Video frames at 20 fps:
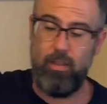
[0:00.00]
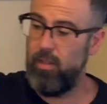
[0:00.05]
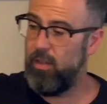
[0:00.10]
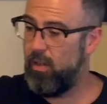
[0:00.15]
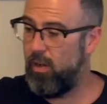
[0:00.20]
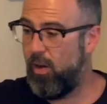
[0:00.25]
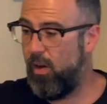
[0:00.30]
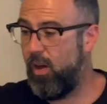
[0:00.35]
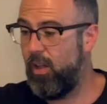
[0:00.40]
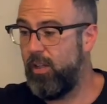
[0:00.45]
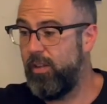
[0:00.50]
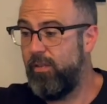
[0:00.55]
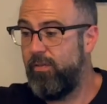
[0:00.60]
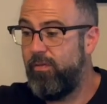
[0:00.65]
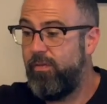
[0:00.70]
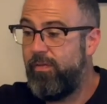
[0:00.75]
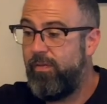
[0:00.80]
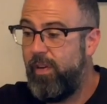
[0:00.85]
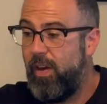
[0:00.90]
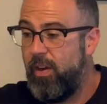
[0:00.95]
all in
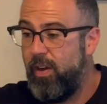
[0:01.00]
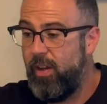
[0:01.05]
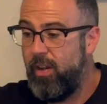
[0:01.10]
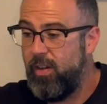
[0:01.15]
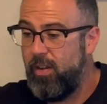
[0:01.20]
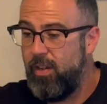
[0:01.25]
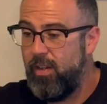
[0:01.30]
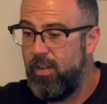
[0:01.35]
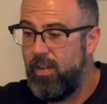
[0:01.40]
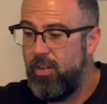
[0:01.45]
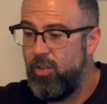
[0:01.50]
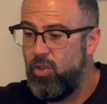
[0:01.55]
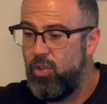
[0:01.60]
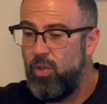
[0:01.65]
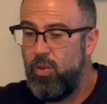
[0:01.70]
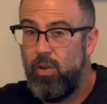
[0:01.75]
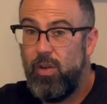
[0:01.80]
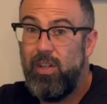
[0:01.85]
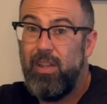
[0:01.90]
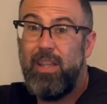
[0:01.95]
very good condition,
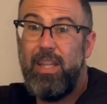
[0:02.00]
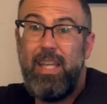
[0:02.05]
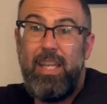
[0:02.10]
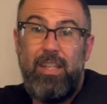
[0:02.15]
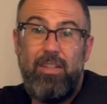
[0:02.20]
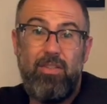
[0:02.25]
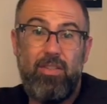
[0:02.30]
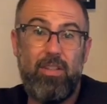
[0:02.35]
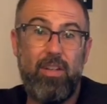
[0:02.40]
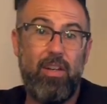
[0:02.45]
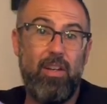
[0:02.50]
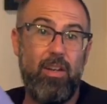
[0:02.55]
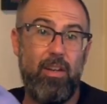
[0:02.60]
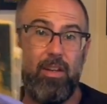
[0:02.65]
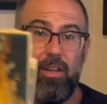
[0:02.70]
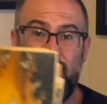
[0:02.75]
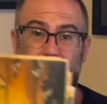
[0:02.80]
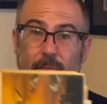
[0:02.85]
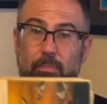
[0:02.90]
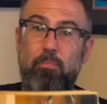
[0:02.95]
or at least
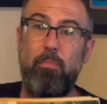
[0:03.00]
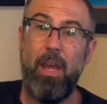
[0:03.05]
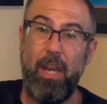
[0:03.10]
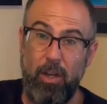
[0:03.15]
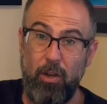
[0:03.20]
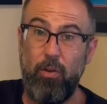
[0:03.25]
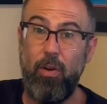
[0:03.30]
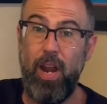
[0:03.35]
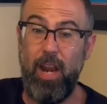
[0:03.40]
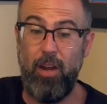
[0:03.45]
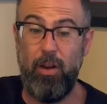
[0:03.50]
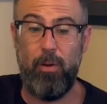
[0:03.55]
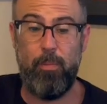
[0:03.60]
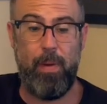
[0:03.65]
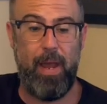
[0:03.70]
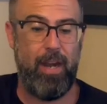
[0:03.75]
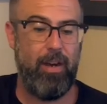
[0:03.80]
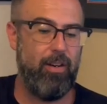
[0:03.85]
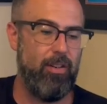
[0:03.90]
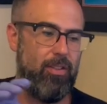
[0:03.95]
mid-grade or
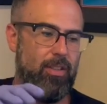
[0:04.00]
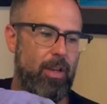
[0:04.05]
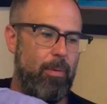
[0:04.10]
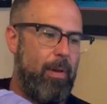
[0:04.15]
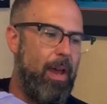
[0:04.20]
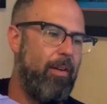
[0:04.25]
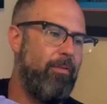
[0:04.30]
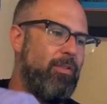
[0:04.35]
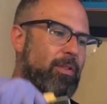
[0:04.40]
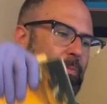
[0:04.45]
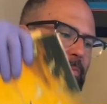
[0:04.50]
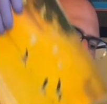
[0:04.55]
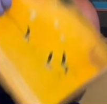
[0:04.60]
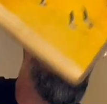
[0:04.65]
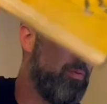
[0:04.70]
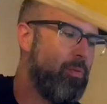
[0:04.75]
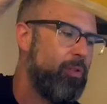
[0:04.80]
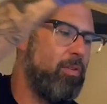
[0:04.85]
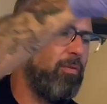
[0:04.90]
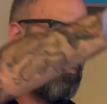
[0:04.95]
better. Some have
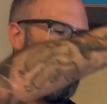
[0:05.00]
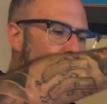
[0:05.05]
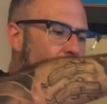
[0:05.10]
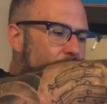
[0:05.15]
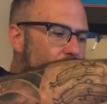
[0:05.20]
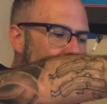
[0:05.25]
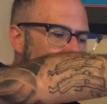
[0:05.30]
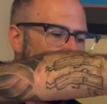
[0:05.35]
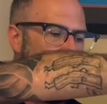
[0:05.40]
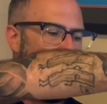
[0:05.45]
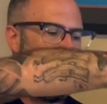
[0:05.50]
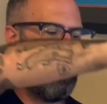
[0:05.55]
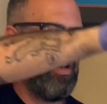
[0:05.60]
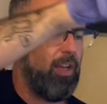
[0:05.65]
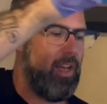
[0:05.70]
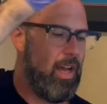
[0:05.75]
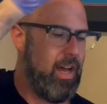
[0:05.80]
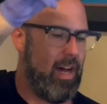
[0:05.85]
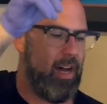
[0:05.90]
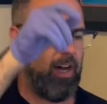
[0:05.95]
subscription folds,
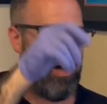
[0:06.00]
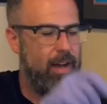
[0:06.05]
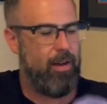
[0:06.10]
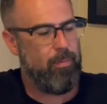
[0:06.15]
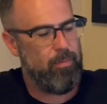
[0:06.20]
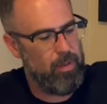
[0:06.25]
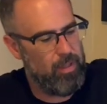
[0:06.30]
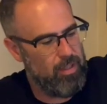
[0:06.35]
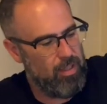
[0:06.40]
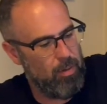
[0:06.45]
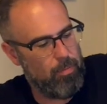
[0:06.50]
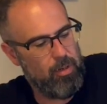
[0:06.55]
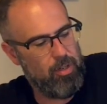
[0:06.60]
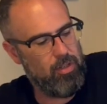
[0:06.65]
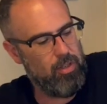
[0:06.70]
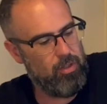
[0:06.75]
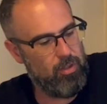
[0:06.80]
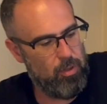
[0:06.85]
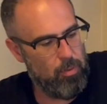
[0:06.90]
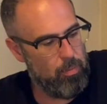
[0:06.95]
but some are
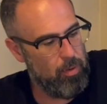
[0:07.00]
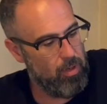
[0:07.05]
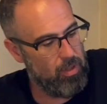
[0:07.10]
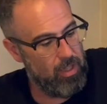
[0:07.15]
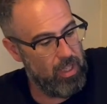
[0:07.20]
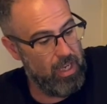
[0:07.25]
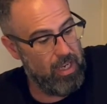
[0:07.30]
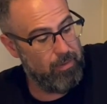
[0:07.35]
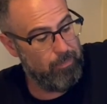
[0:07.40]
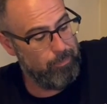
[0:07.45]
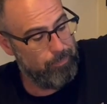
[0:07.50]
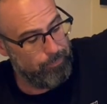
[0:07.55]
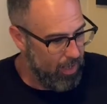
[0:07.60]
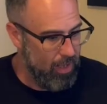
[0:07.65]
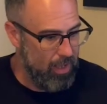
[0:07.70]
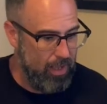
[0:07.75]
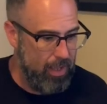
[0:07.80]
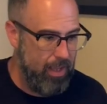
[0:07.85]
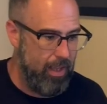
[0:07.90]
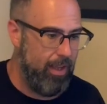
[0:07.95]
just super clean.
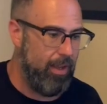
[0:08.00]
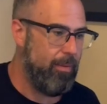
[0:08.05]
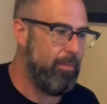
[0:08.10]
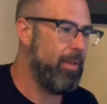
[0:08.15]
But